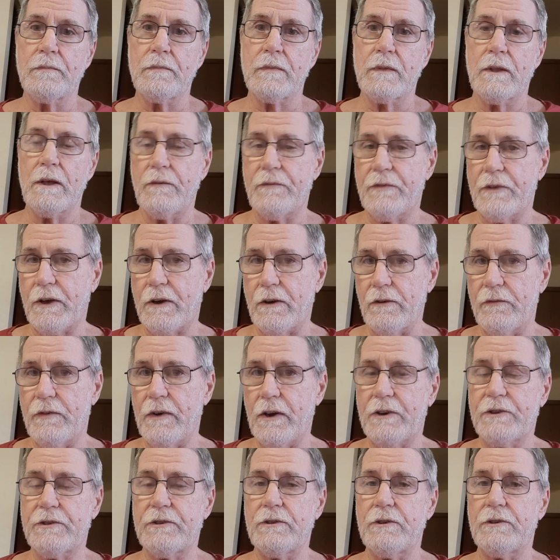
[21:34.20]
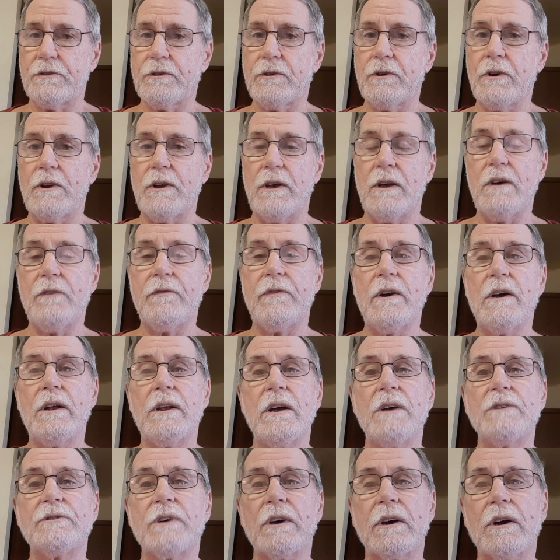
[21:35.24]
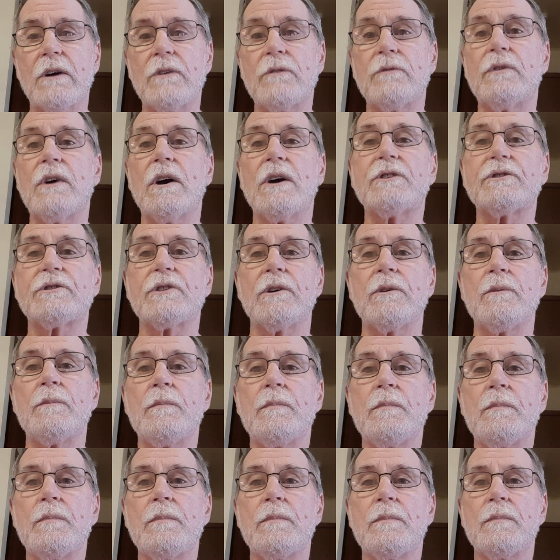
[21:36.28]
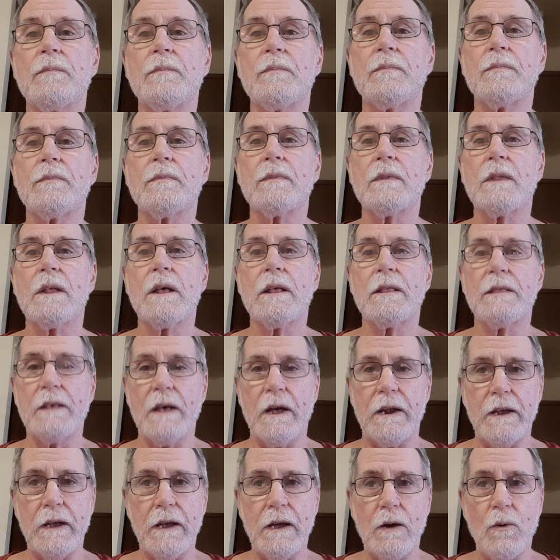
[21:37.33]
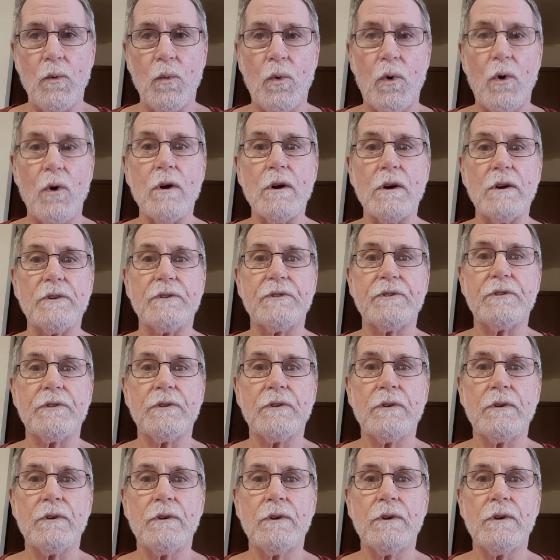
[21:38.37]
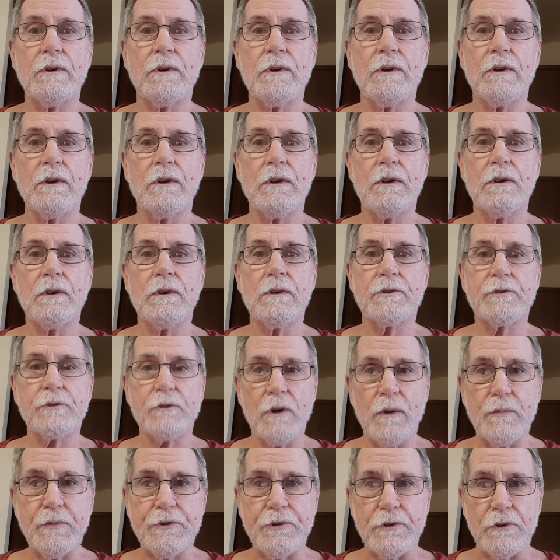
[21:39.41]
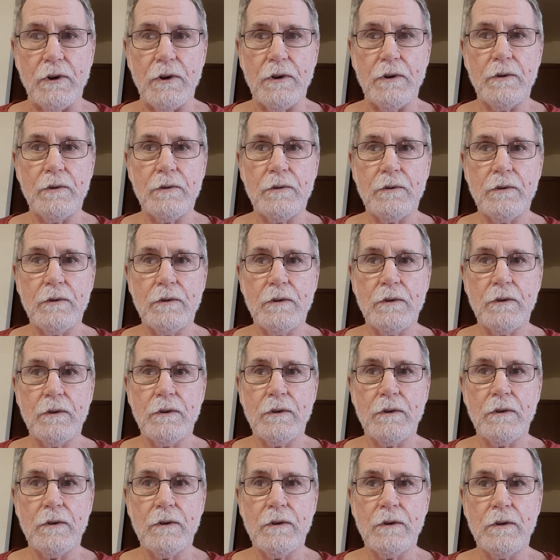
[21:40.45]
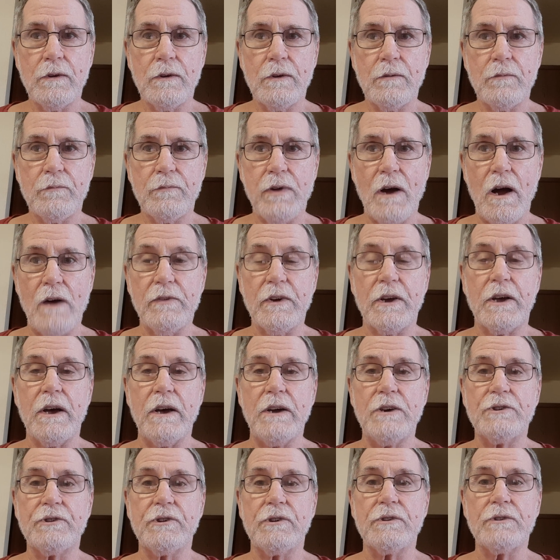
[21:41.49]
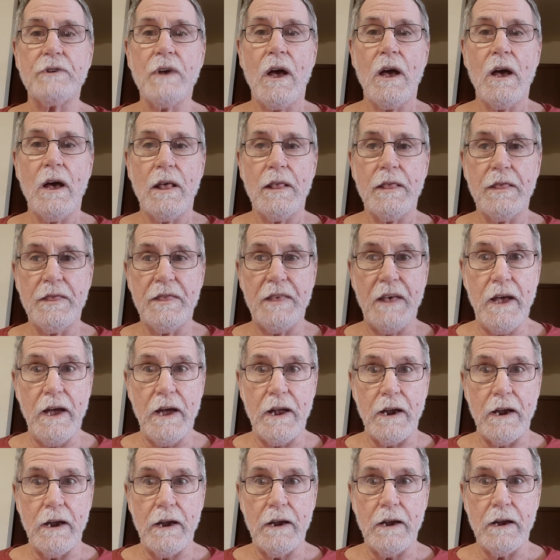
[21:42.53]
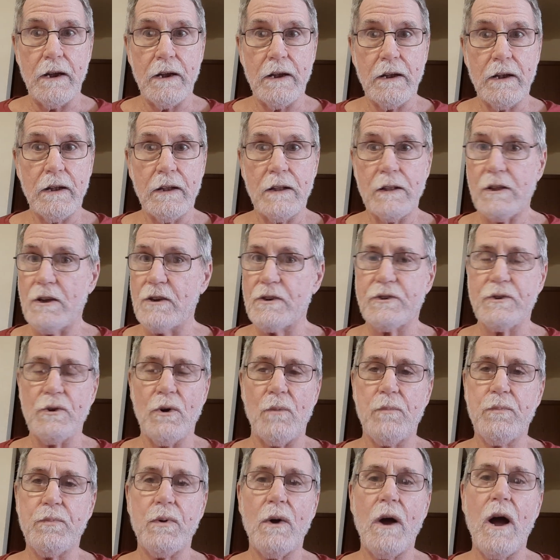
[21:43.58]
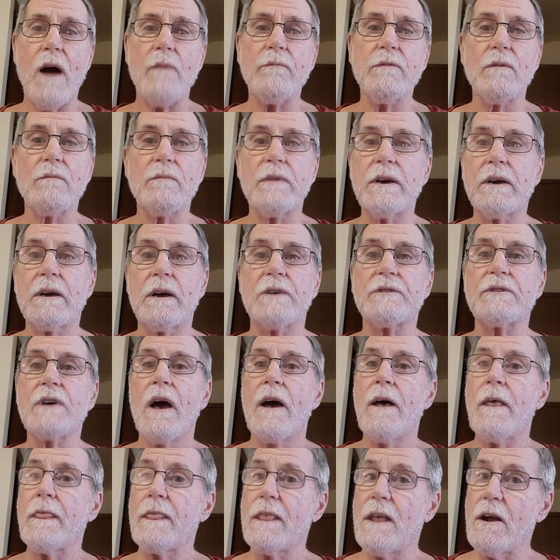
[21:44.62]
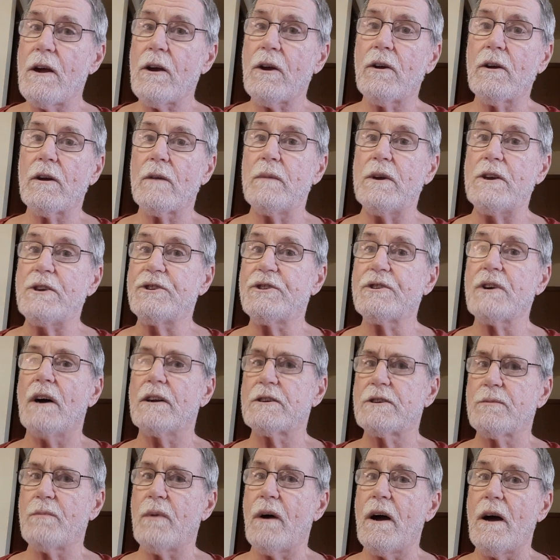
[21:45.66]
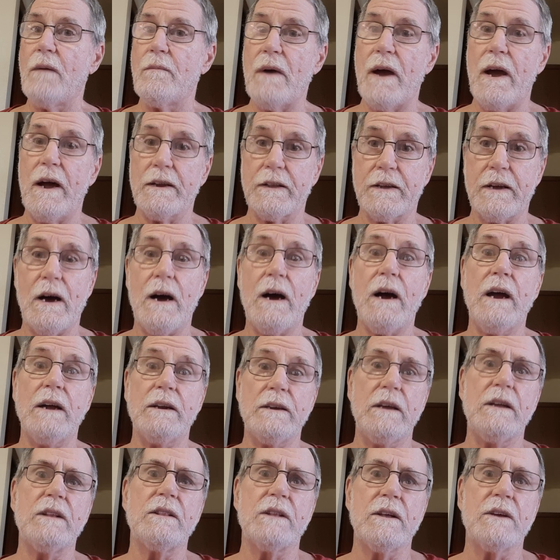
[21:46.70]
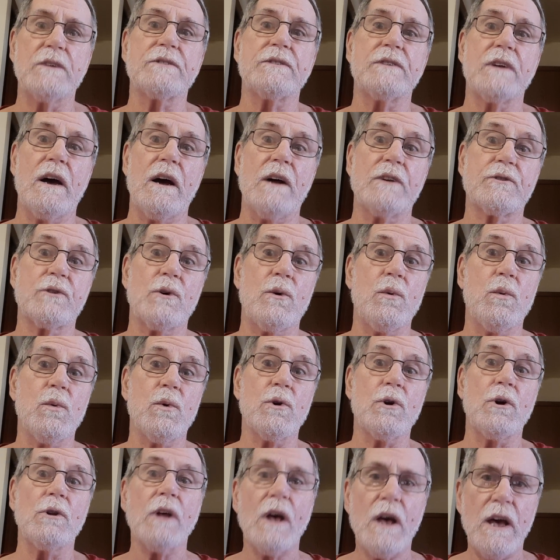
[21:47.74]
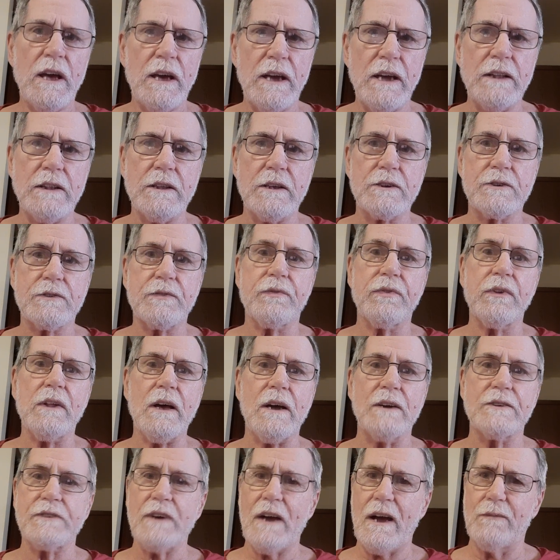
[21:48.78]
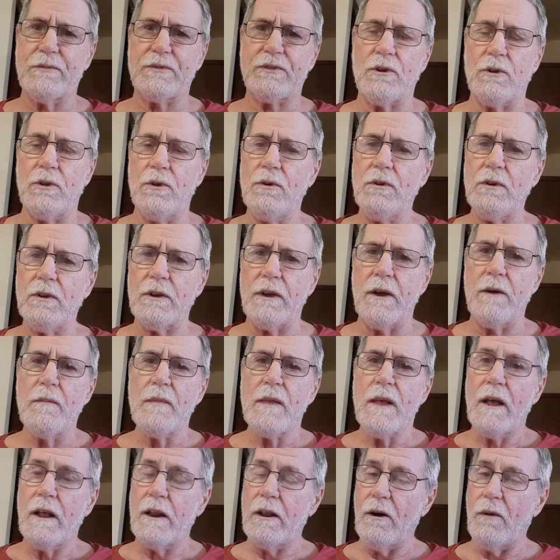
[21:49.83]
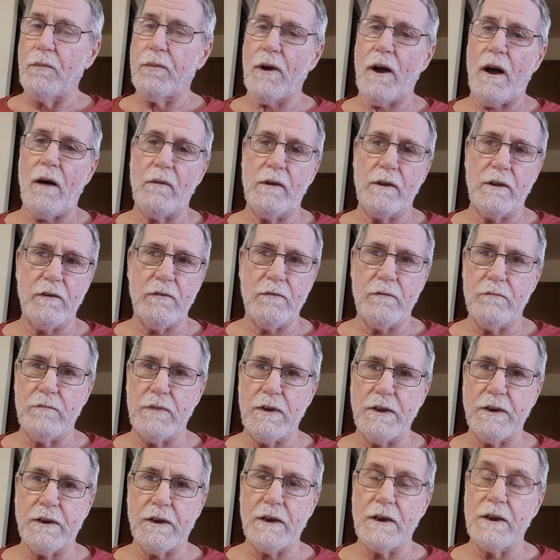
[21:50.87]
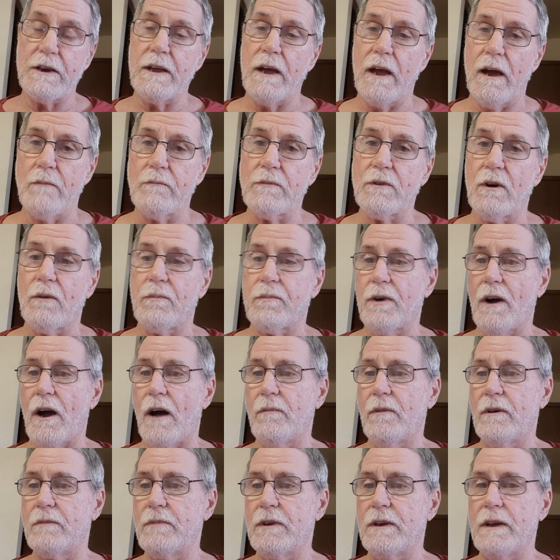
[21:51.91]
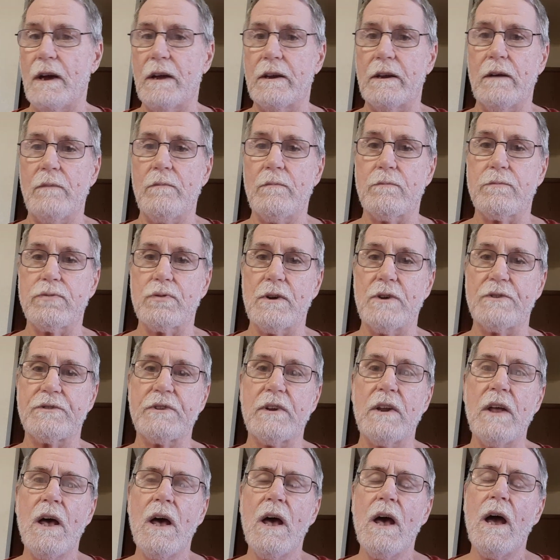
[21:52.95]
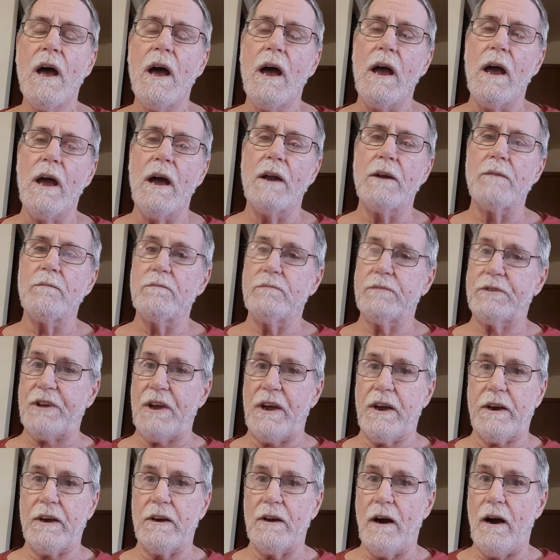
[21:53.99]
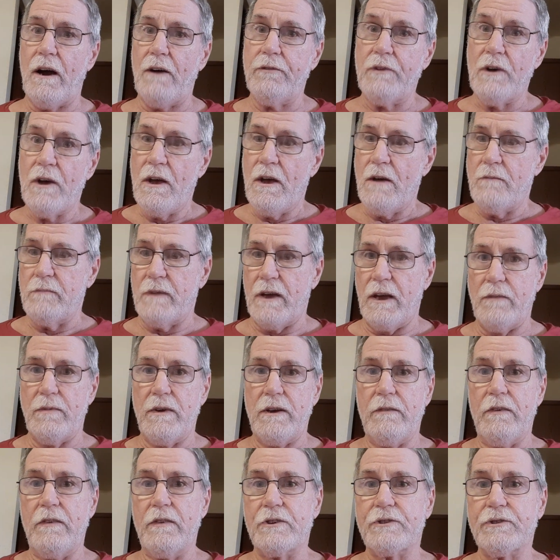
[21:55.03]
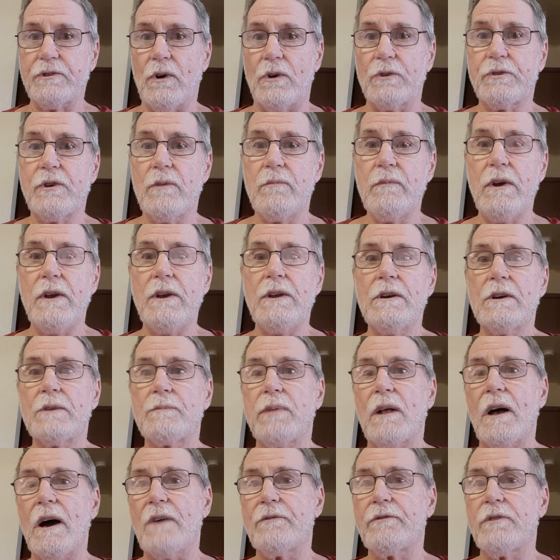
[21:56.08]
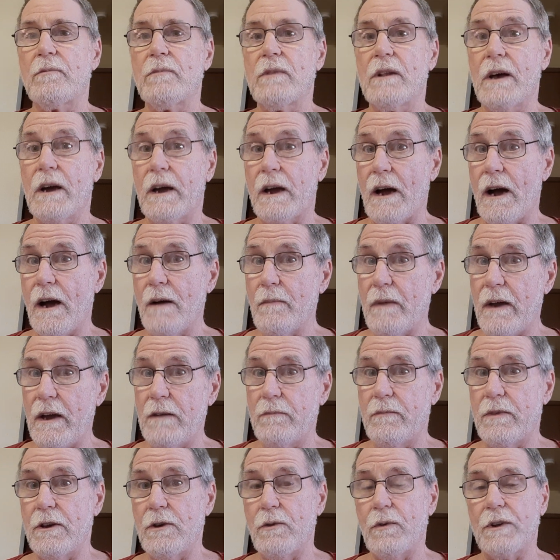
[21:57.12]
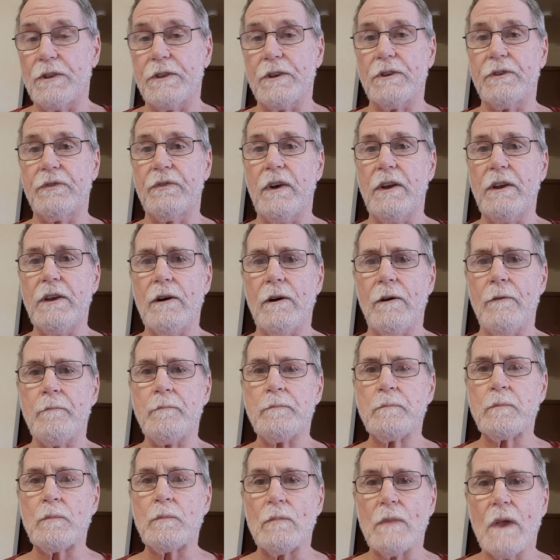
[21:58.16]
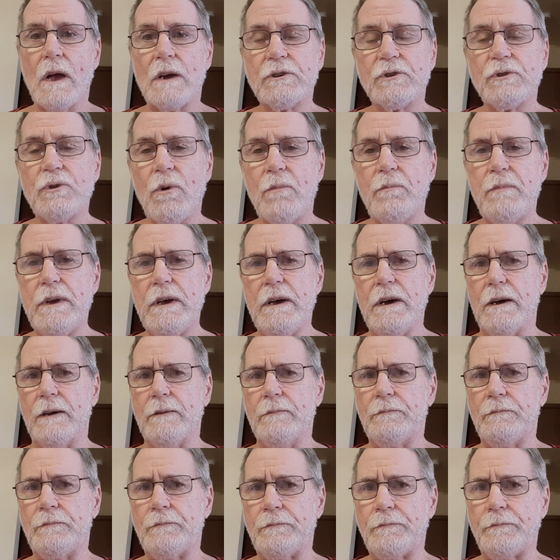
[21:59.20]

If the conviction is good, if it is a conviction that warrants scriptural provocations, then there's no problem because they're going to be judged by mankind in this natural world, in this flesh. Absolutely. They'll probably even be condemned. They'll probably be end up in prison and taken off, maybe even social media platform like I may be with this video. So be it.